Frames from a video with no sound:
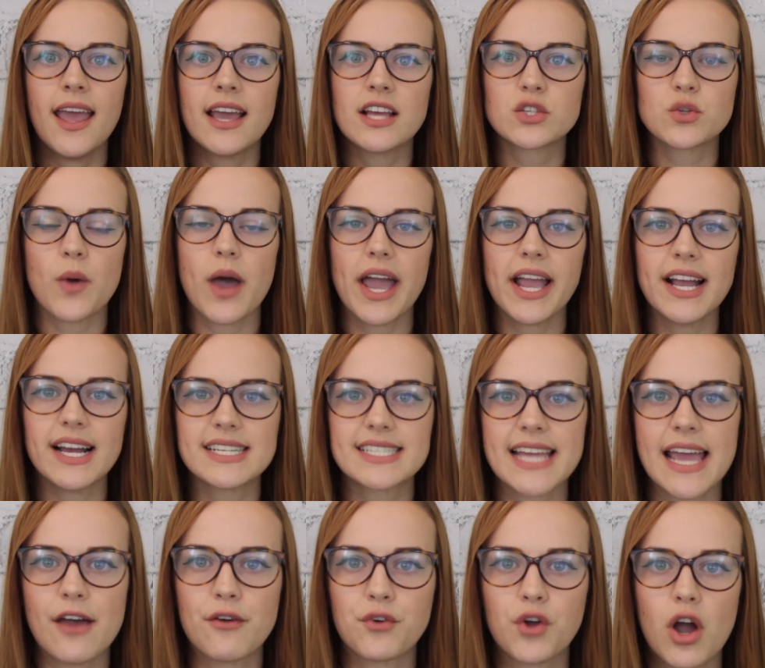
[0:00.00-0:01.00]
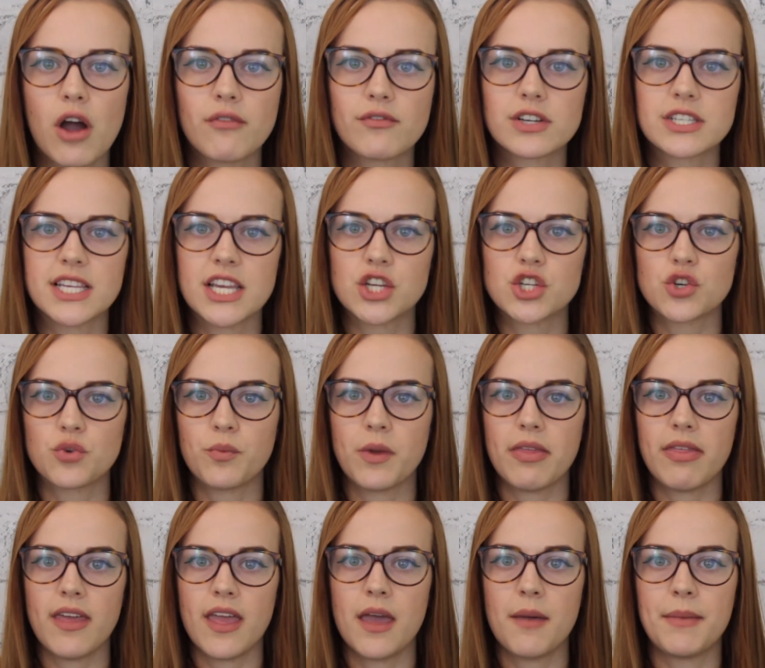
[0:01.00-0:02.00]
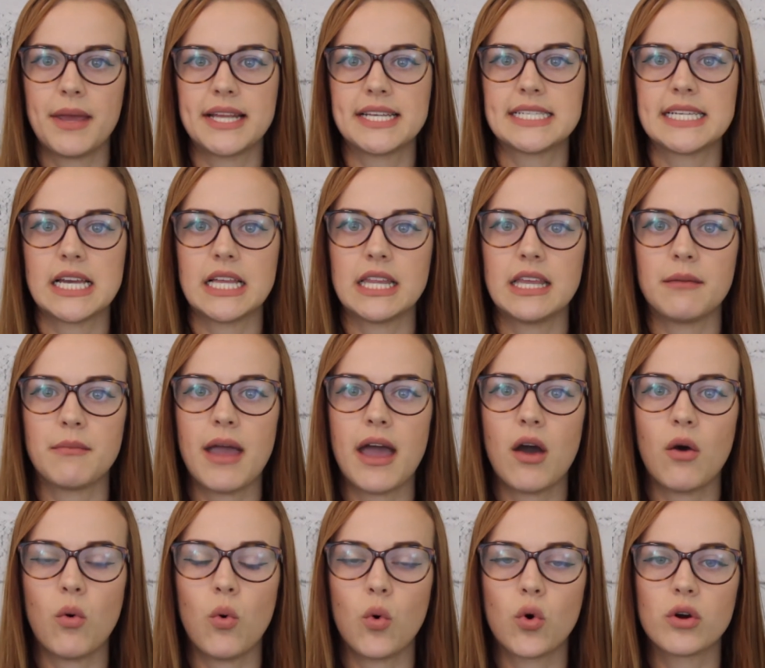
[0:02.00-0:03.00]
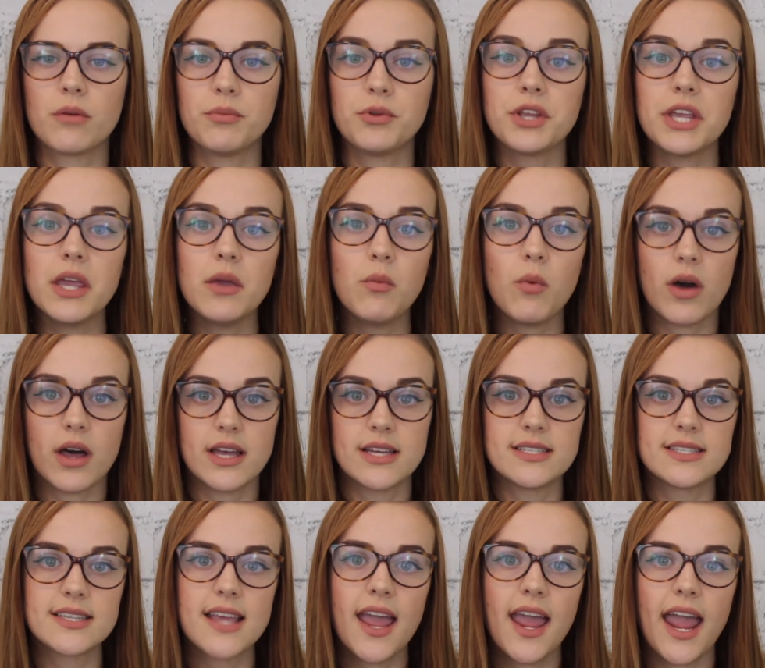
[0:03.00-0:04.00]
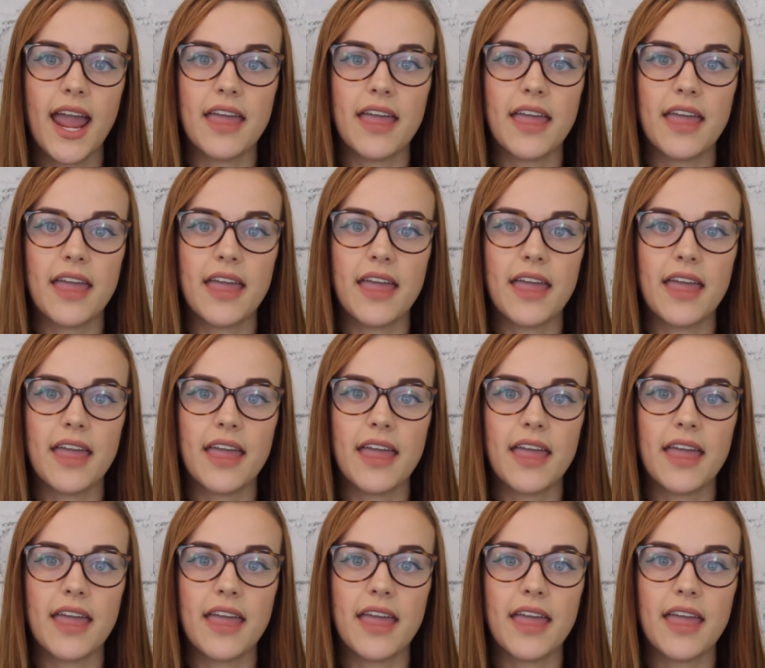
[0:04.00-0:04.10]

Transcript: So I got to have a conversation with him and tell him how horrible he was